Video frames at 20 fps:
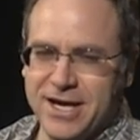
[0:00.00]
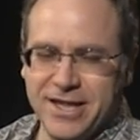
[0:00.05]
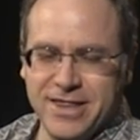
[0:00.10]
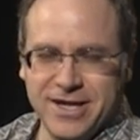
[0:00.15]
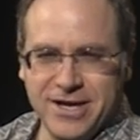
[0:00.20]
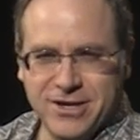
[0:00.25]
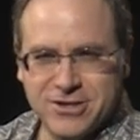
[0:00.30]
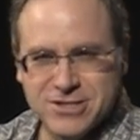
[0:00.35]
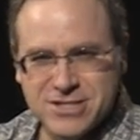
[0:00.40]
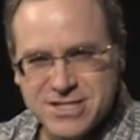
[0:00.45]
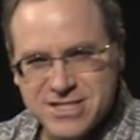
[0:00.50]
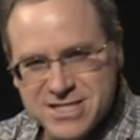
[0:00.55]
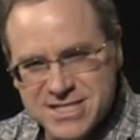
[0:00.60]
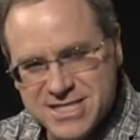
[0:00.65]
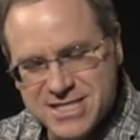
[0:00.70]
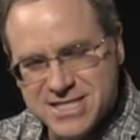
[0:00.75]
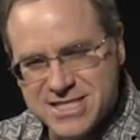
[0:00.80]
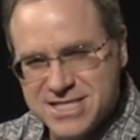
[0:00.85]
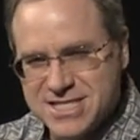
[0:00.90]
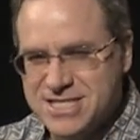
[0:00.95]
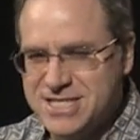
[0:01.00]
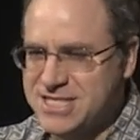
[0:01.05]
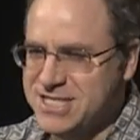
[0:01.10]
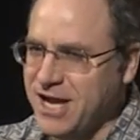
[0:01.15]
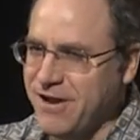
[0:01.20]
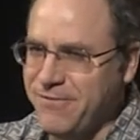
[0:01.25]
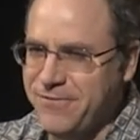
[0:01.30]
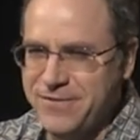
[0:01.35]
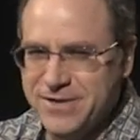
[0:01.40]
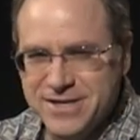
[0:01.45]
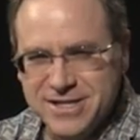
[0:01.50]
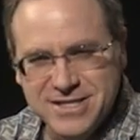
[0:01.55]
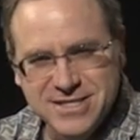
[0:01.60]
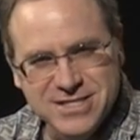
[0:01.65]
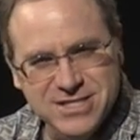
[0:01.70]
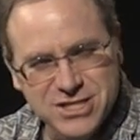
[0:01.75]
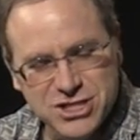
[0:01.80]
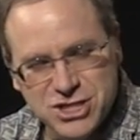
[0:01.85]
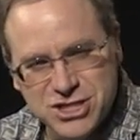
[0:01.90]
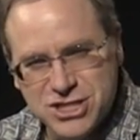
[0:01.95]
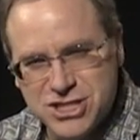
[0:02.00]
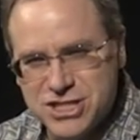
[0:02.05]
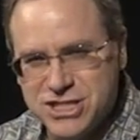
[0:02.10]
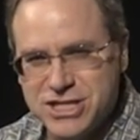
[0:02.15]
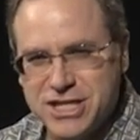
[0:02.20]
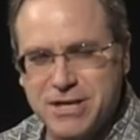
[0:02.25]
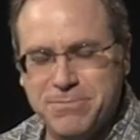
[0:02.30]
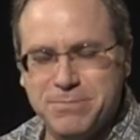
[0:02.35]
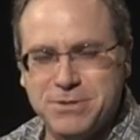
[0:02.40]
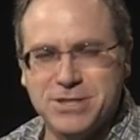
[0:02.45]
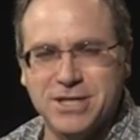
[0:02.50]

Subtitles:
They're stuffing chipped